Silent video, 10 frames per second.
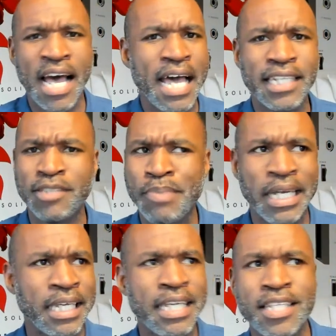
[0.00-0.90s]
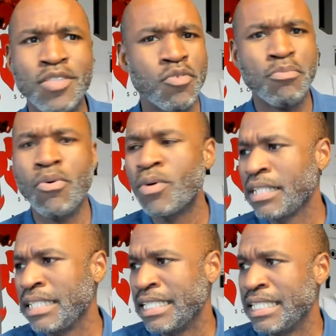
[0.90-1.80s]
I expect kids who were born
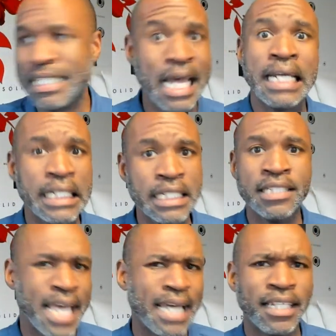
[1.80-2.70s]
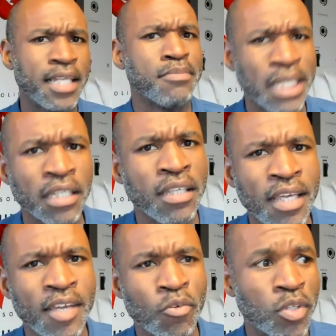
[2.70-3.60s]
at the end of the 90s to act like me
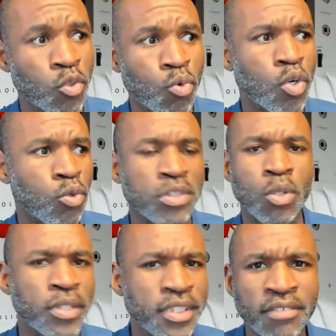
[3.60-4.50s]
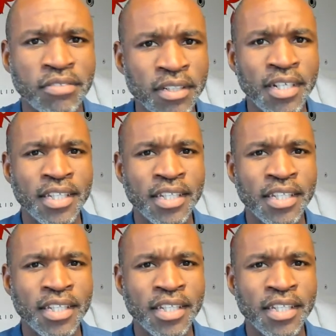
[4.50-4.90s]
when the world was totally different.